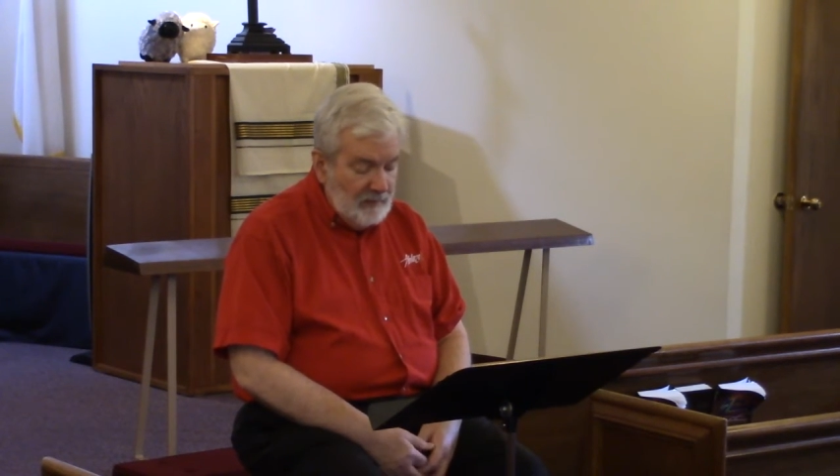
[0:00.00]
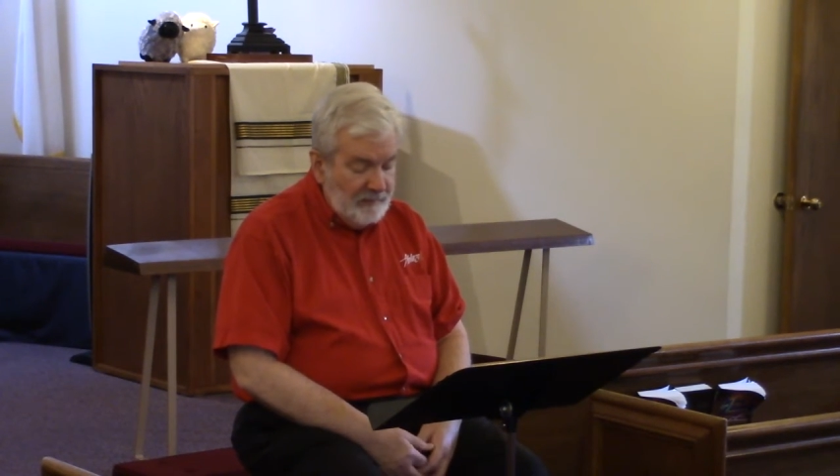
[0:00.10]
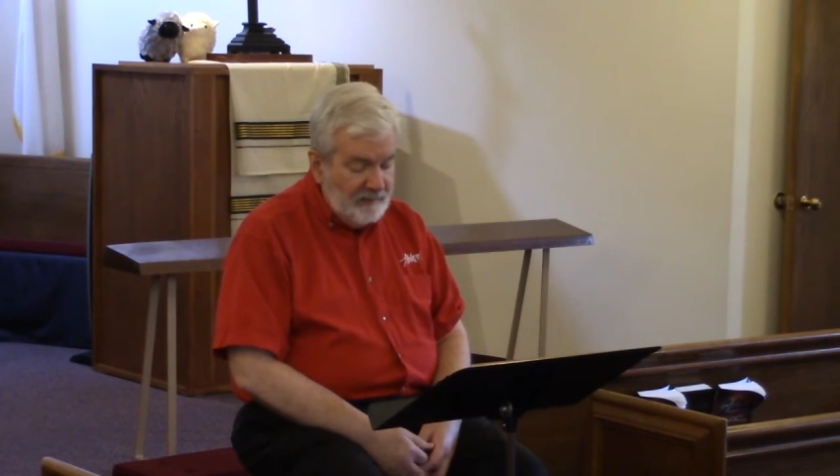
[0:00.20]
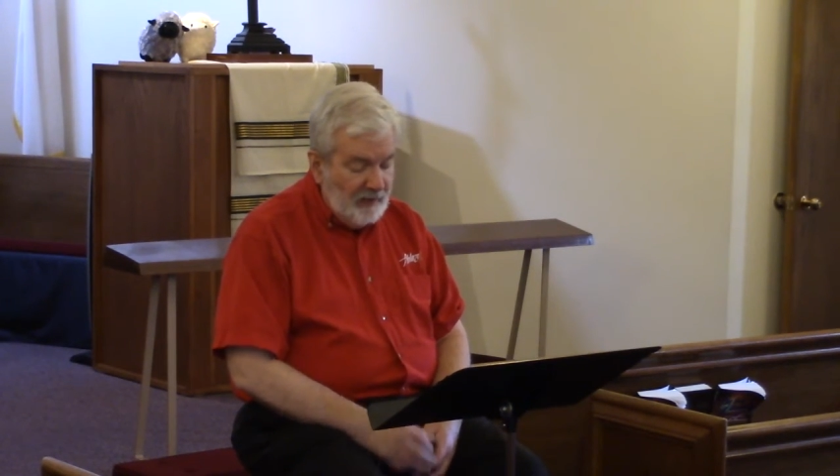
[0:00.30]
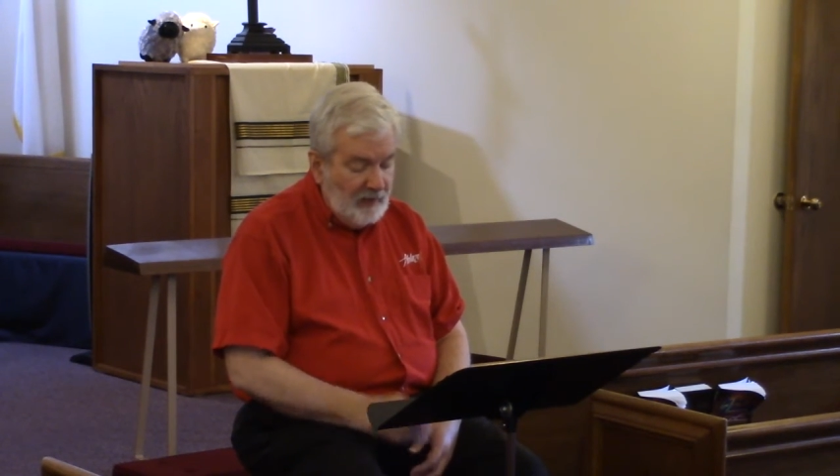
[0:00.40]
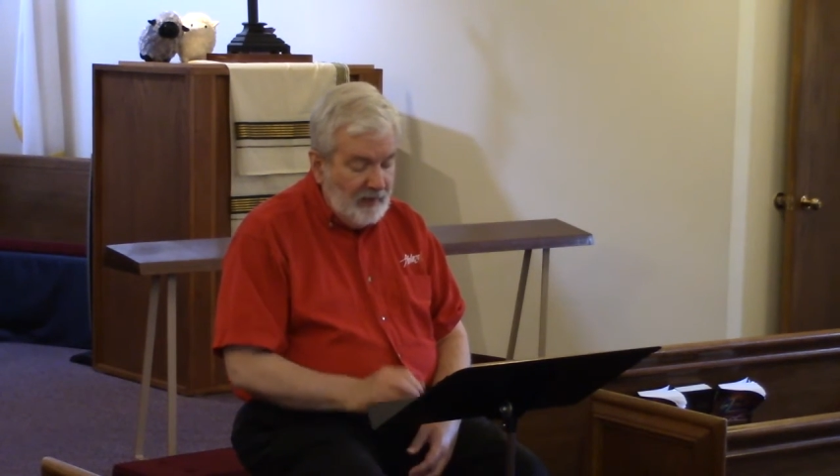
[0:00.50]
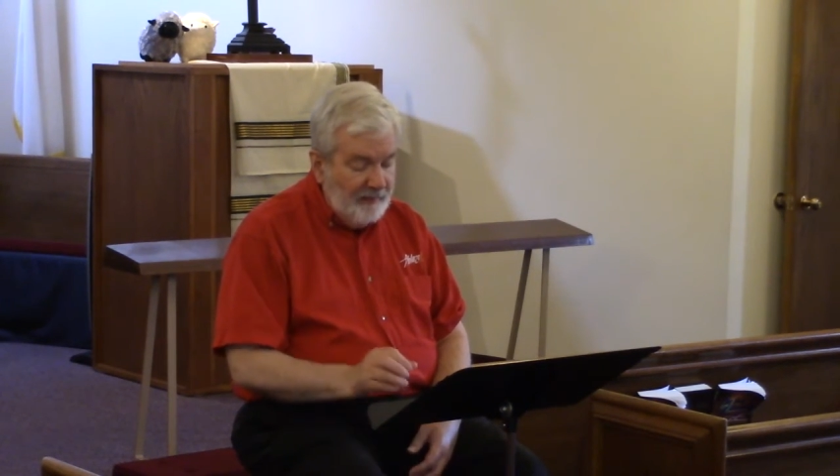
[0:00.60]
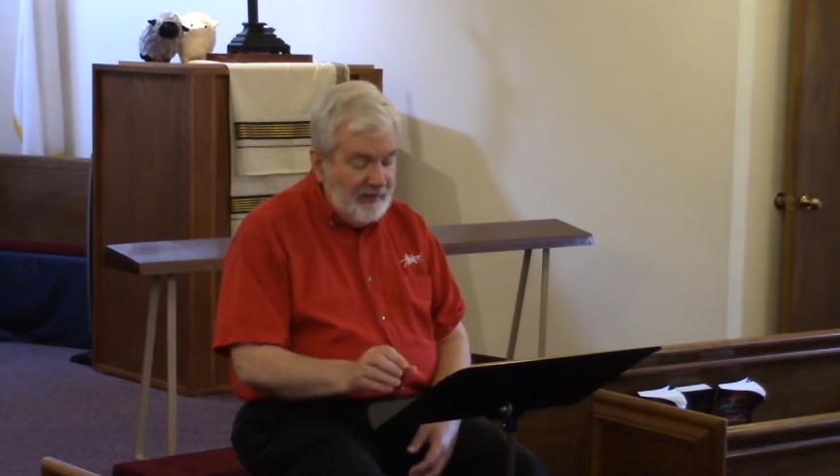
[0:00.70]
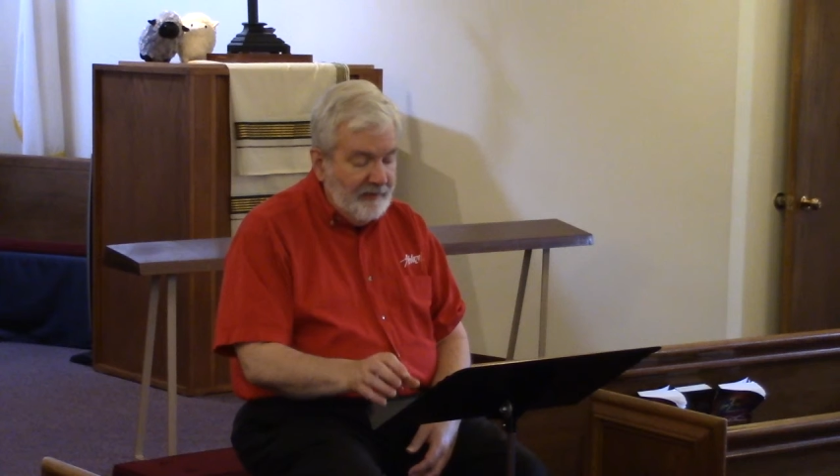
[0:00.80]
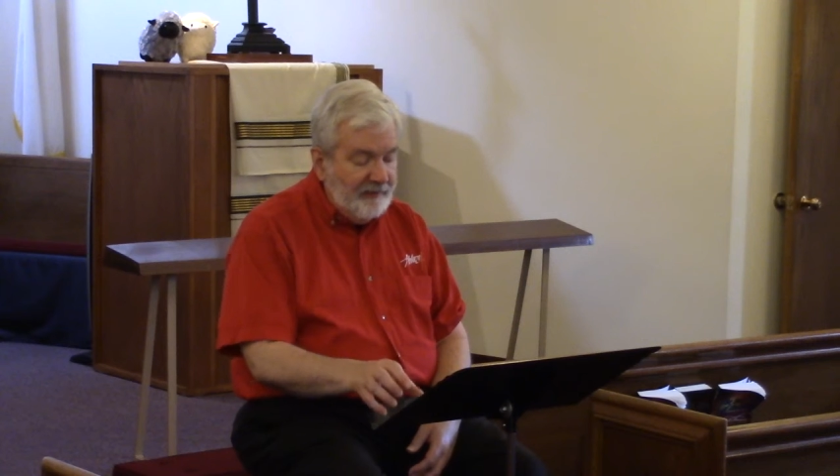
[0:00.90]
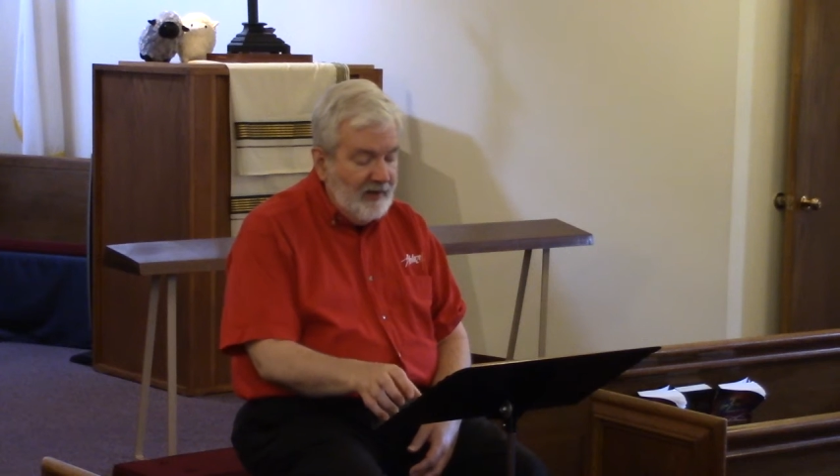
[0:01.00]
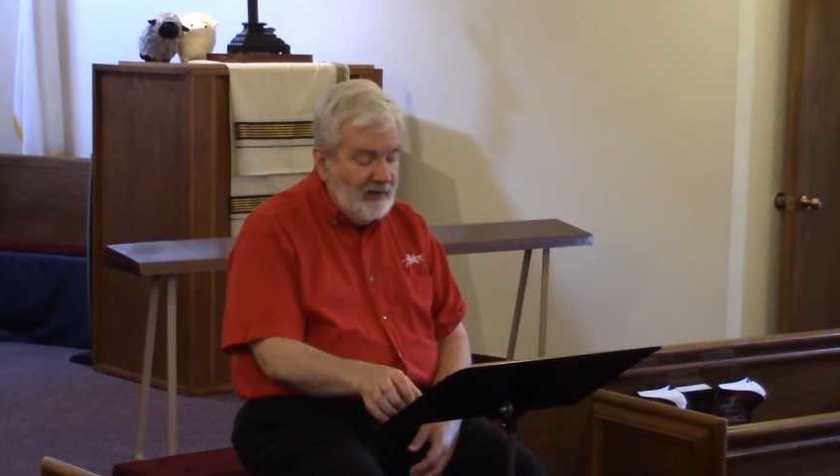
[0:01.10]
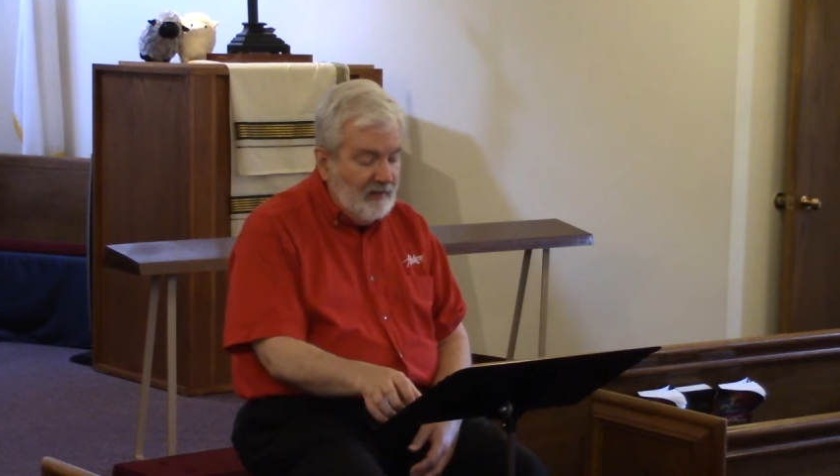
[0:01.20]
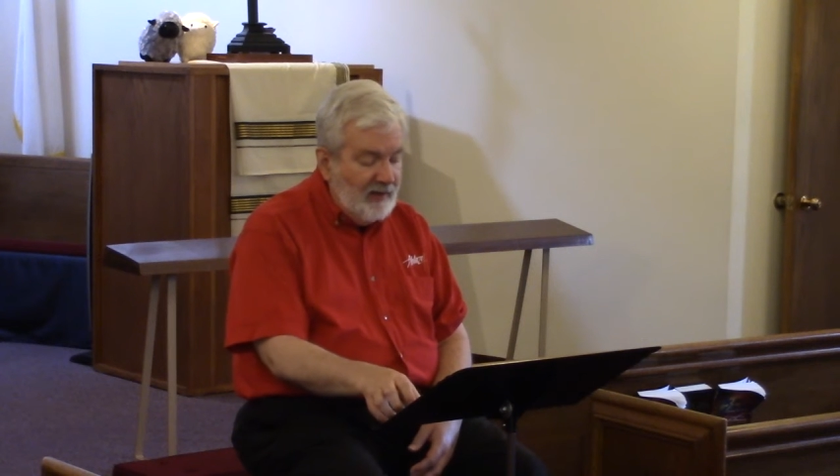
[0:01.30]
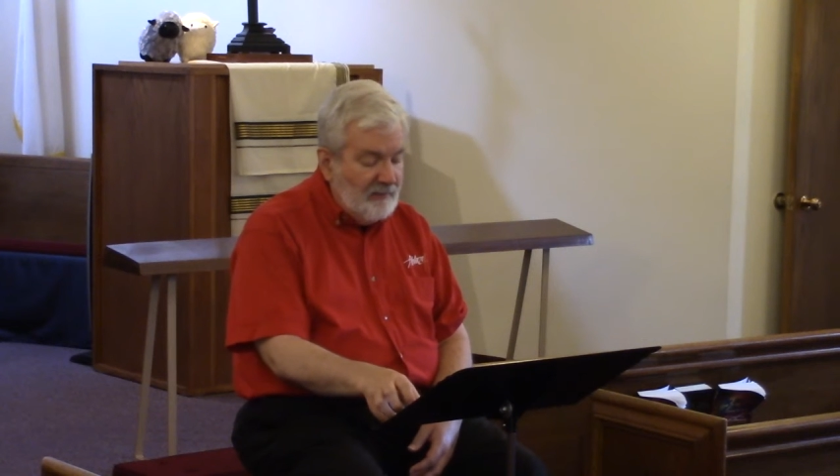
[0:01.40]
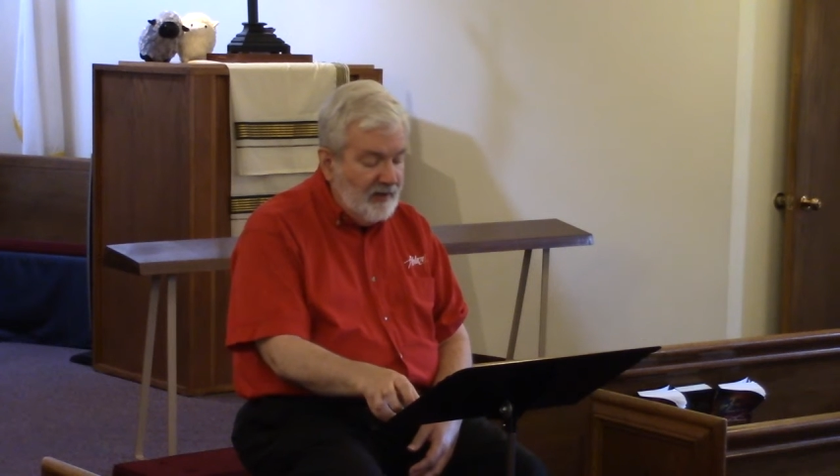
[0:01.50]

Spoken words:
so, there's not a great